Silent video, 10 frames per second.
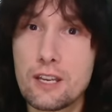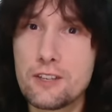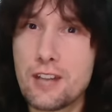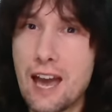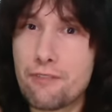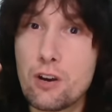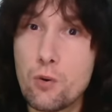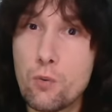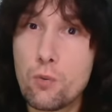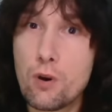you'd have
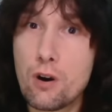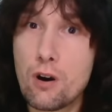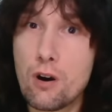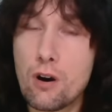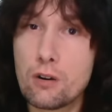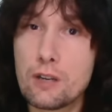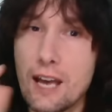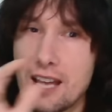a whoa,